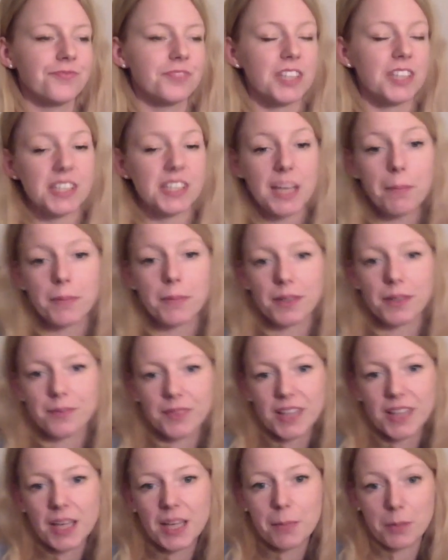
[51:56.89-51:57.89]
December,
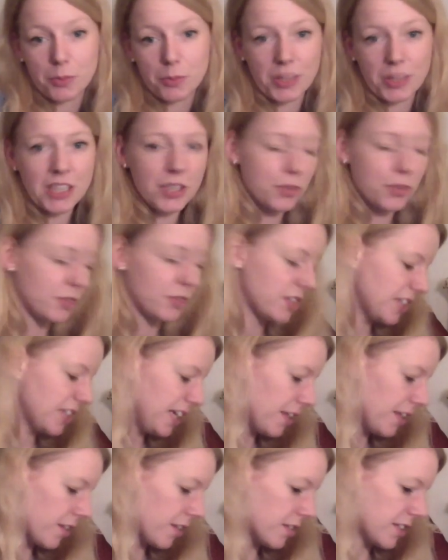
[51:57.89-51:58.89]
but when you
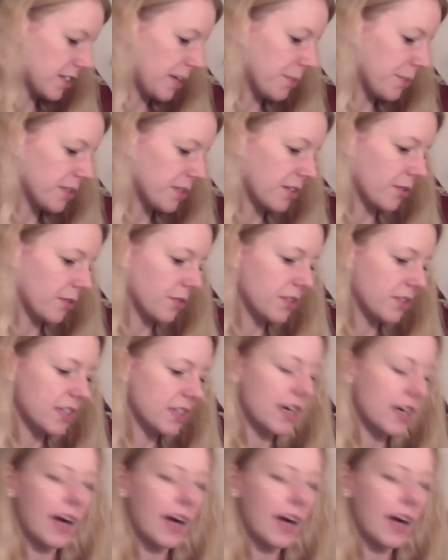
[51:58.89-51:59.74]
see this episode,